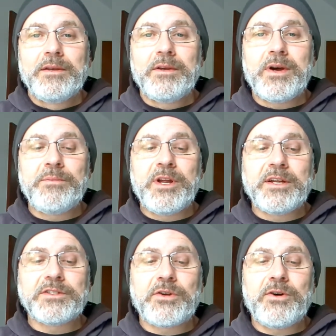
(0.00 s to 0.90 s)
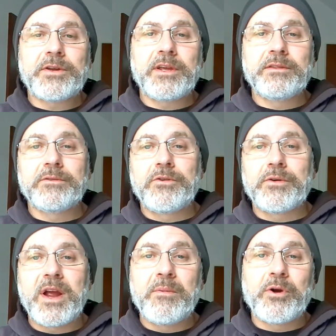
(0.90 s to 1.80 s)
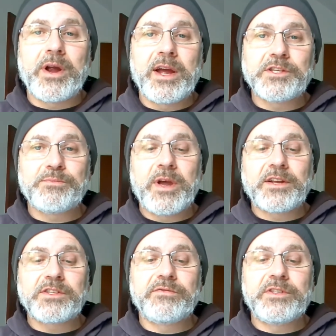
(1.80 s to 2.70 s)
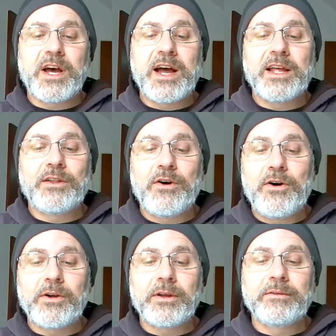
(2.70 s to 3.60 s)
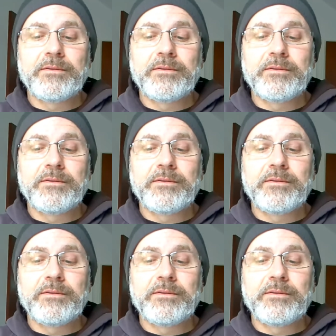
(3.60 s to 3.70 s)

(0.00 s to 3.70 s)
Now, I'm not talking the grammar aspects of dialogue.